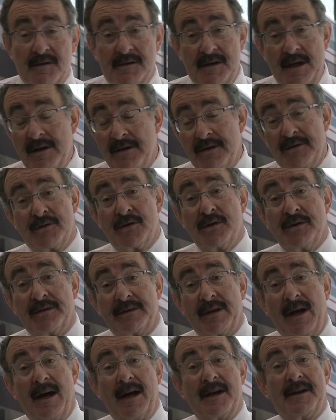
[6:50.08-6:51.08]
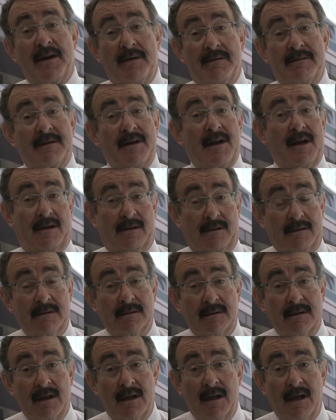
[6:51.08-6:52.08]
Tell you the truth, I don't know,
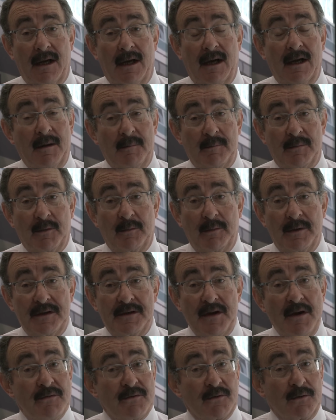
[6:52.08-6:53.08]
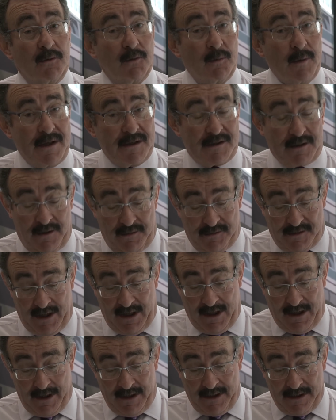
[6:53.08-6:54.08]
but we don't always close
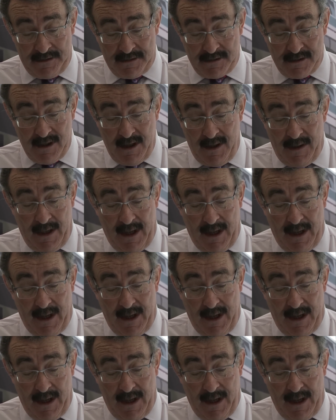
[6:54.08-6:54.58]
our eyes.